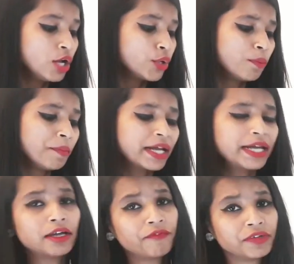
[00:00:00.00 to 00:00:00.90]
to make
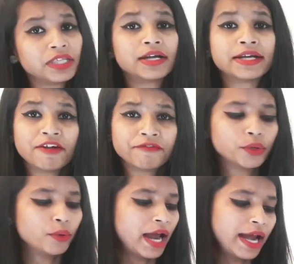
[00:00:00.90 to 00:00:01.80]
it up with her
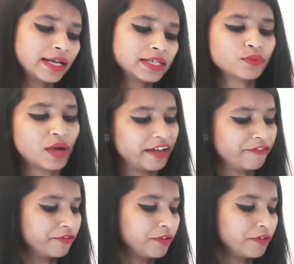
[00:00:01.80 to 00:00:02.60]
nephew and his wife.